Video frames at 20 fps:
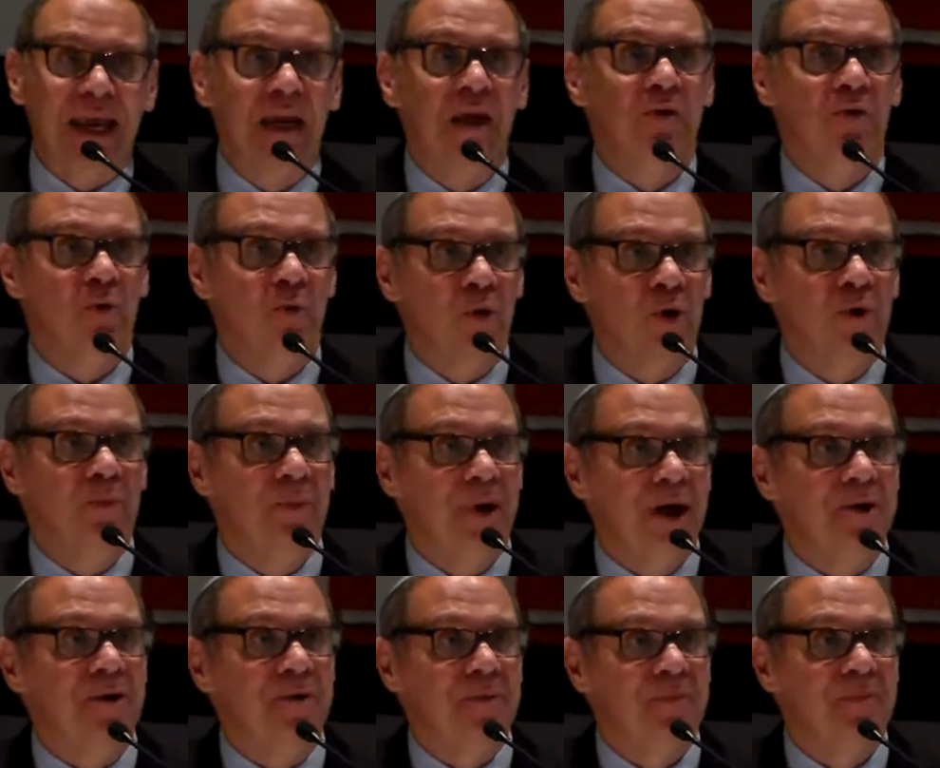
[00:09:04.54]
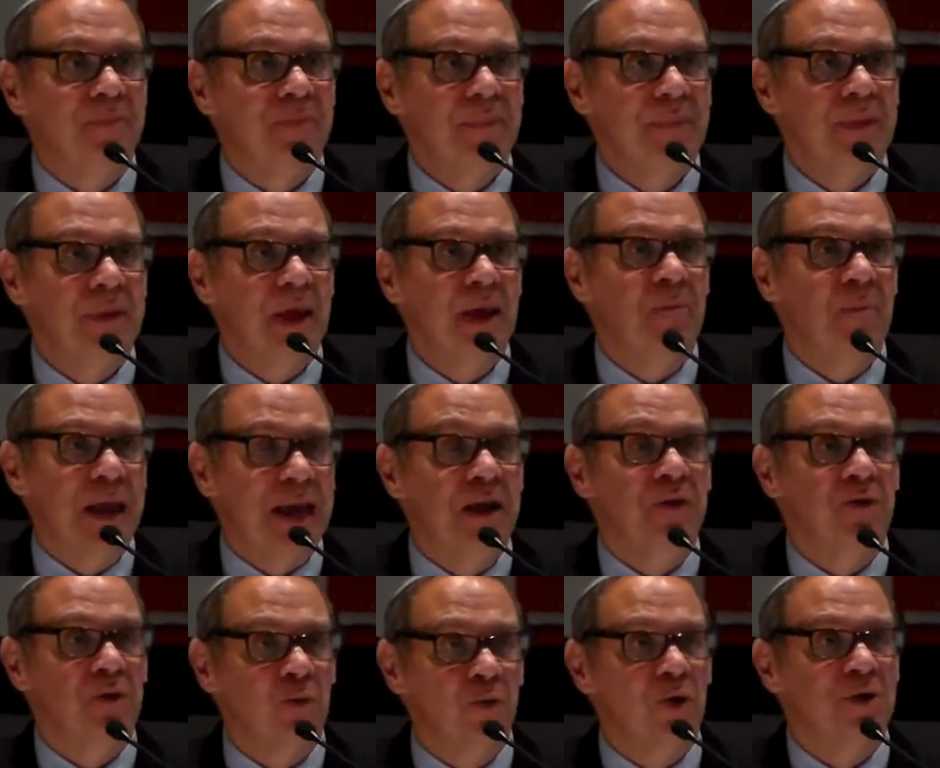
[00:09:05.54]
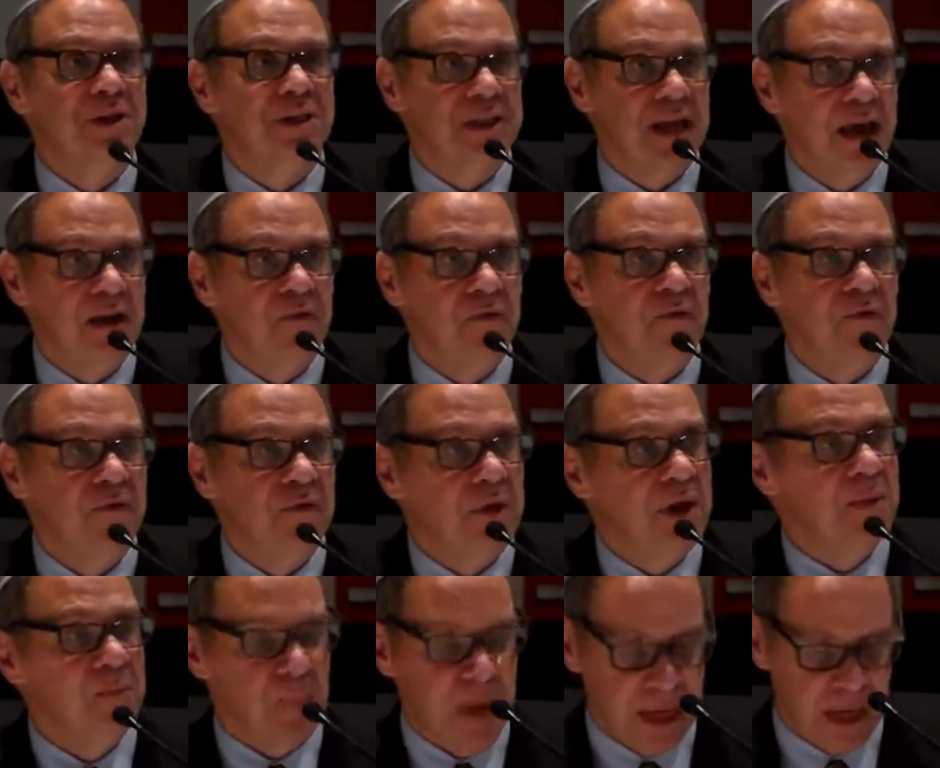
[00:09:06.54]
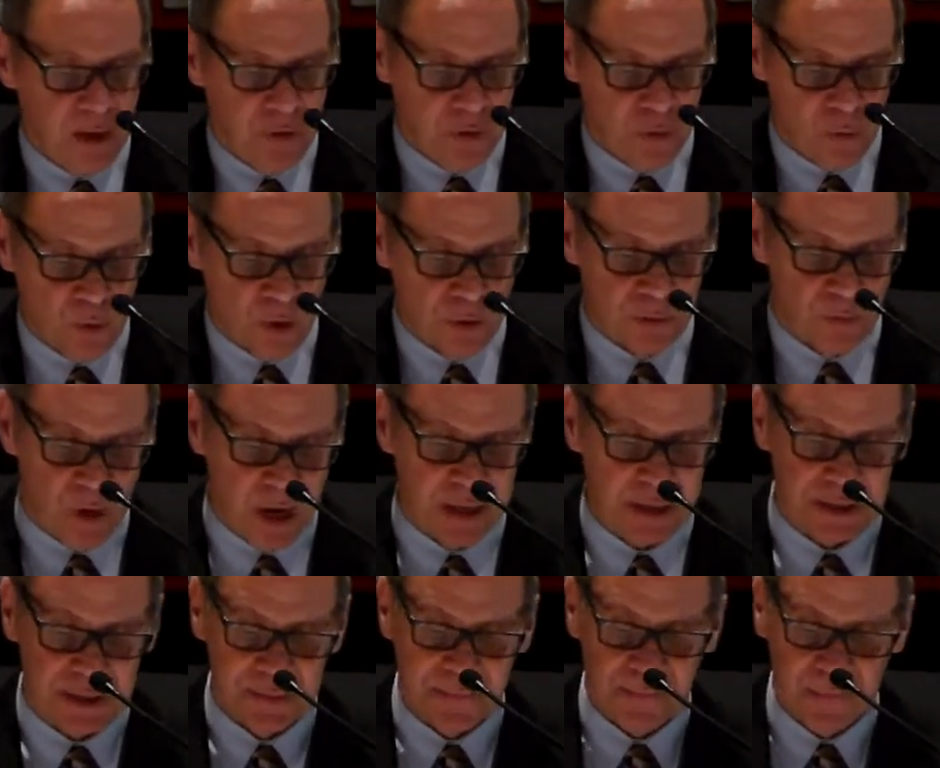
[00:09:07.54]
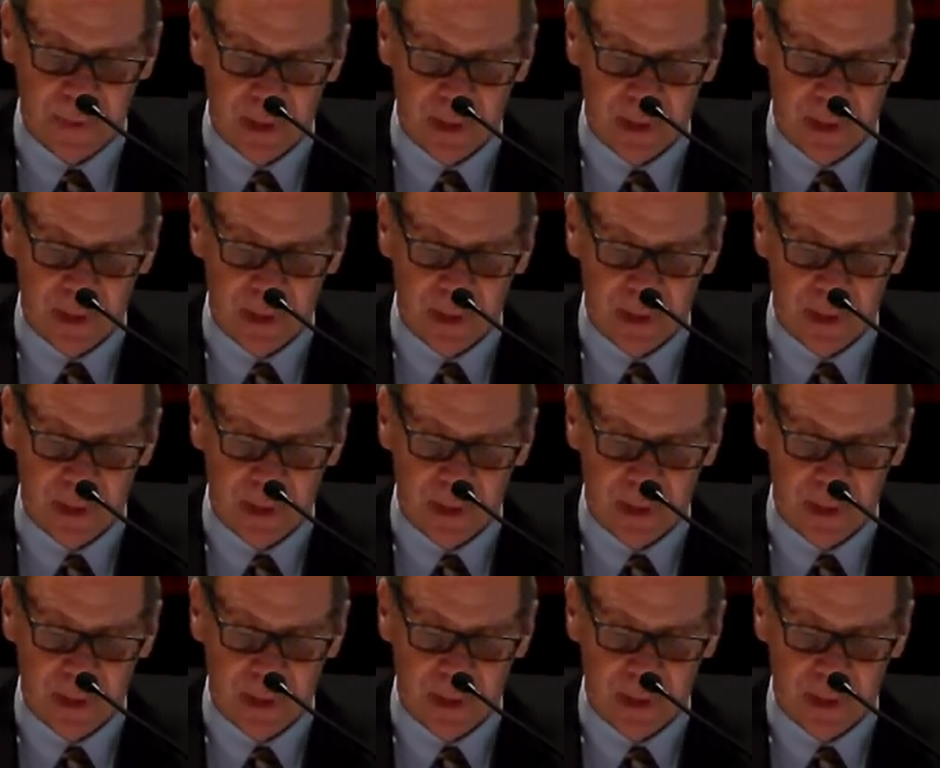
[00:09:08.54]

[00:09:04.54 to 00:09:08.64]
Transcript: making the world better, and making the world safe, and making the world right.